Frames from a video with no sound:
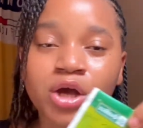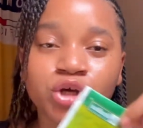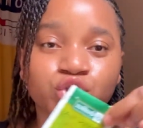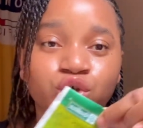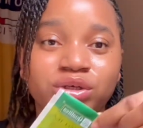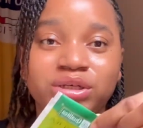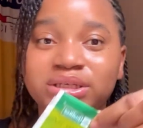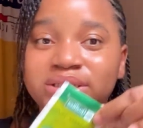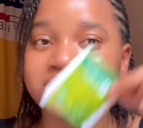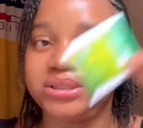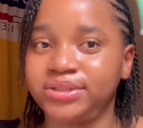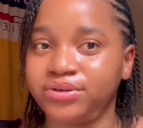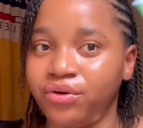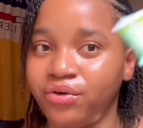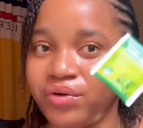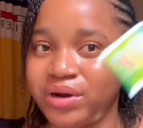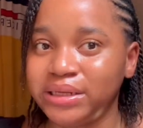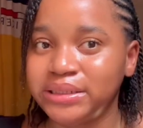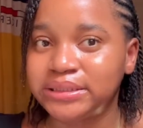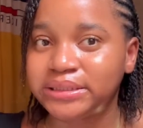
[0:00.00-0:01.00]
So this is
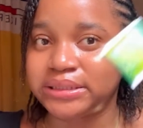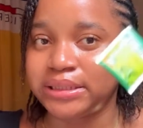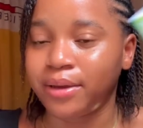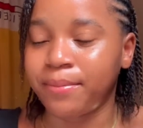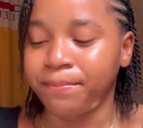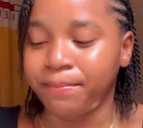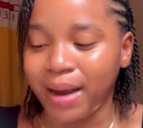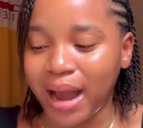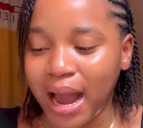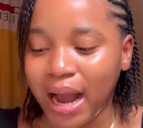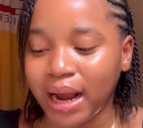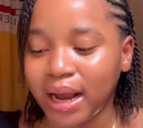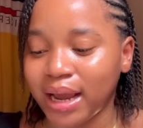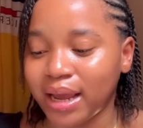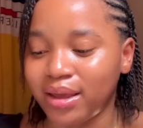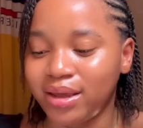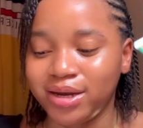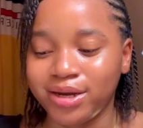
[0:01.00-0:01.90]
green tea bag.